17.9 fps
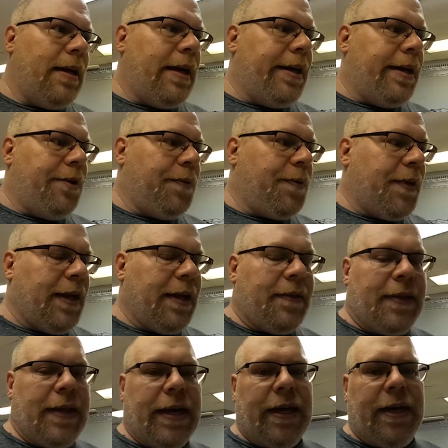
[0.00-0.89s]
I don't think
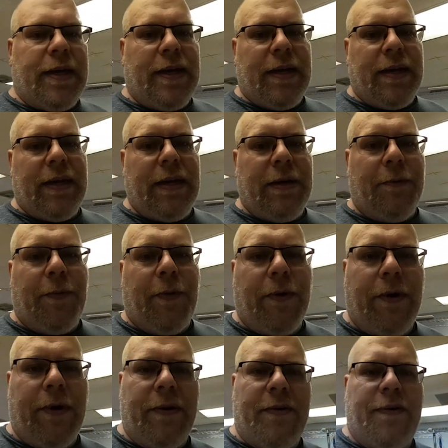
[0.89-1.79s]
that it
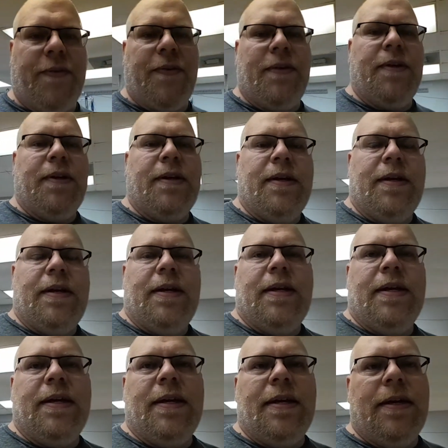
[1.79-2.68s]
warrants,
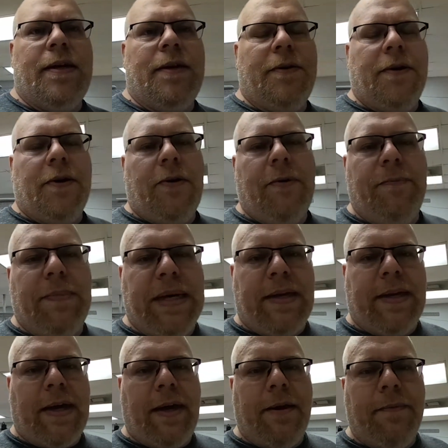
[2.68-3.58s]
you know, going
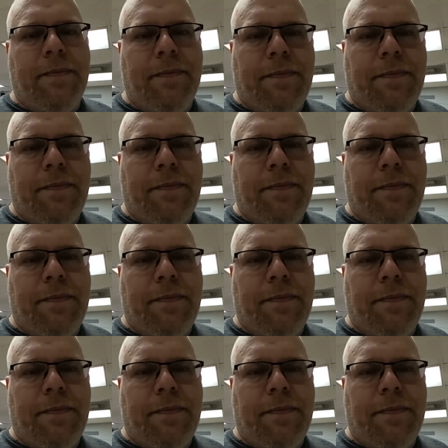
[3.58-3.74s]
big time